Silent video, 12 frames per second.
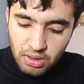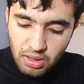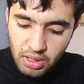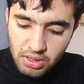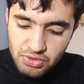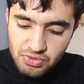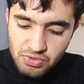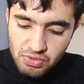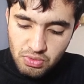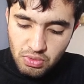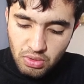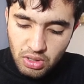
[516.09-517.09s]
None is
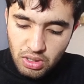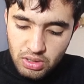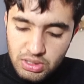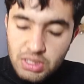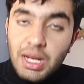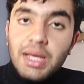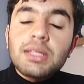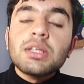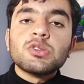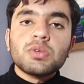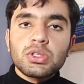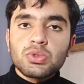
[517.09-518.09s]
true, just like this way.